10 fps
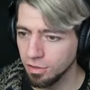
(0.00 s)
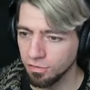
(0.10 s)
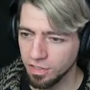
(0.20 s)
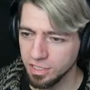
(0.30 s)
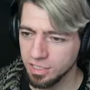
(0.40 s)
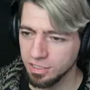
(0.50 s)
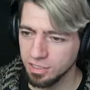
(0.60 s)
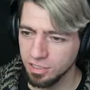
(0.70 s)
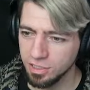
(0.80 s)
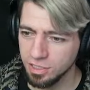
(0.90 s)
Vincent,
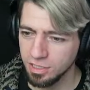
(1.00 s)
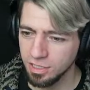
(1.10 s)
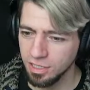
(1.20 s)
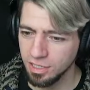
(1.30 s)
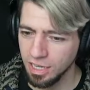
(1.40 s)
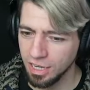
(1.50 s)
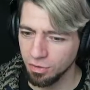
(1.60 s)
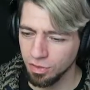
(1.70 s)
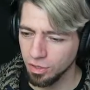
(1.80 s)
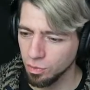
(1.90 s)
because I
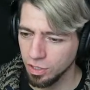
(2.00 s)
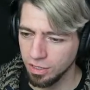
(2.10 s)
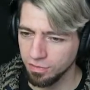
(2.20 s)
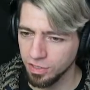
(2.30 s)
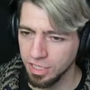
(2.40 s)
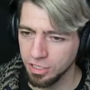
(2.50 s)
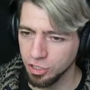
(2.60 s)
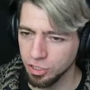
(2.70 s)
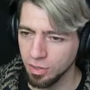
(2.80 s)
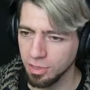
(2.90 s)
don't think we're going to even need
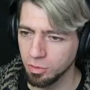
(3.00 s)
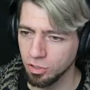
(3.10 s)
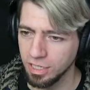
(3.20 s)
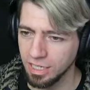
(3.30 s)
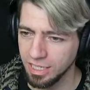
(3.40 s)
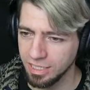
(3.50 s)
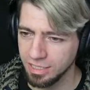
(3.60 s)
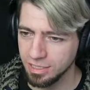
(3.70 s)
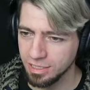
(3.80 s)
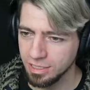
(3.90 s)
to do any more healing.
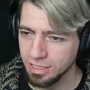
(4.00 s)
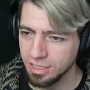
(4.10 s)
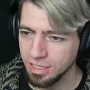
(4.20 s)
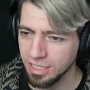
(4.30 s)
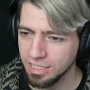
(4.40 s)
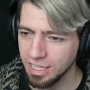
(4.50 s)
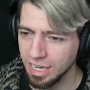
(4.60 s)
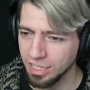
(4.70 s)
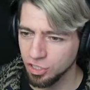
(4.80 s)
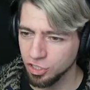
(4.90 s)
This
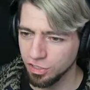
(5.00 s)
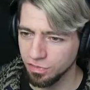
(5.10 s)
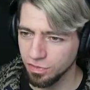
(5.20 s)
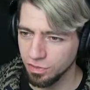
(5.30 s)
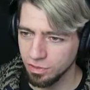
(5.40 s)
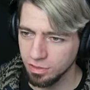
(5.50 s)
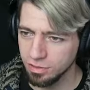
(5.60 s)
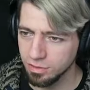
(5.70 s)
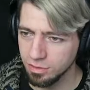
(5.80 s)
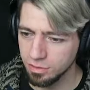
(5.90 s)
guy is done for.
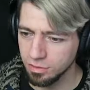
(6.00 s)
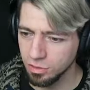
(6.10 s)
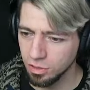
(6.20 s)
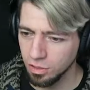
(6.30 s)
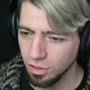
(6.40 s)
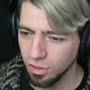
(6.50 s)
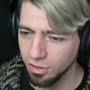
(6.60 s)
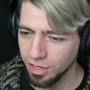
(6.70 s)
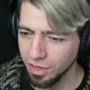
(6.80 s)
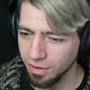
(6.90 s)

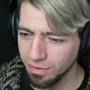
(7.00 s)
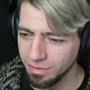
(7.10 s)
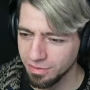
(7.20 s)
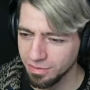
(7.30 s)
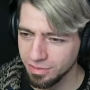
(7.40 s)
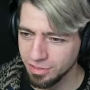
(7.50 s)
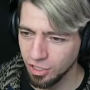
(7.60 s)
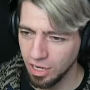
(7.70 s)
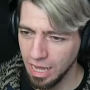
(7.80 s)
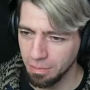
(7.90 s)
Oh, no.
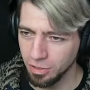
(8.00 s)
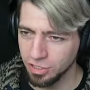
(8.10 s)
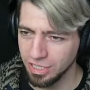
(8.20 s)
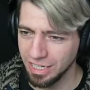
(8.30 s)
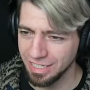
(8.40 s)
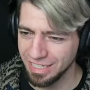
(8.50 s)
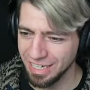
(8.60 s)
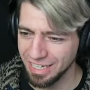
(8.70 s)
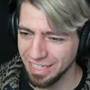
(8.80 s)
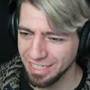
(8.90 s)
Lapis
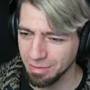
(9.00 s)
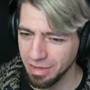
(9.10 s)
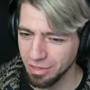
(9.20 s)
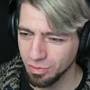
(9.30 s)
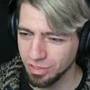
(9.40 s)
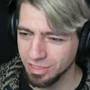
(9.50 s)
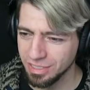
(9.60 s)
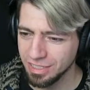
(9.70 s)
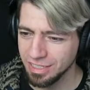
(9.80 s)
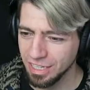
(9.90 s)
Laser. That's the bad one.
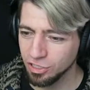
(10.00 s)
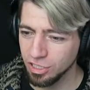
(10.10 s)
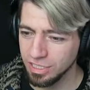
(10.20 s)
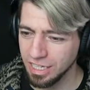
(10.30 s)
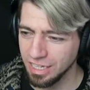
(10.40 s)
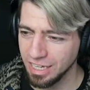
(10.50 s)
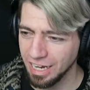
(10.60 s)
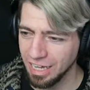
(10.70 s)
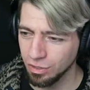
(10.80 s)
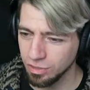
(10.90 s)
That's going to take
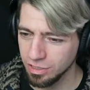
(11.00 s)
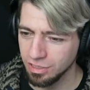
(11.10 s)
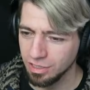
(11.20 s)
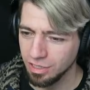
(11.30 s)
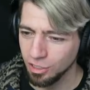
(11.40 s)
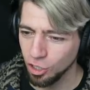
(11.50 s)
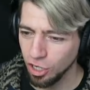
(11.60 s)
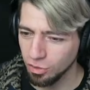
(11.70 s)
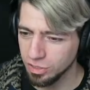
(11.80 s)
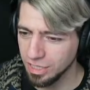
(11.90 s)
Cloud
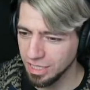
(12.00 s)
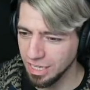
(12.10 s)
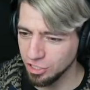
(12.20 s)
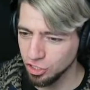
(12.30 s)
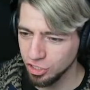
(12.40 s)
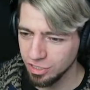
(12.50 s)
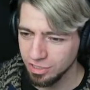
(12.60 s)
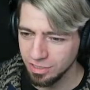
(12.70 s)
close to the edge.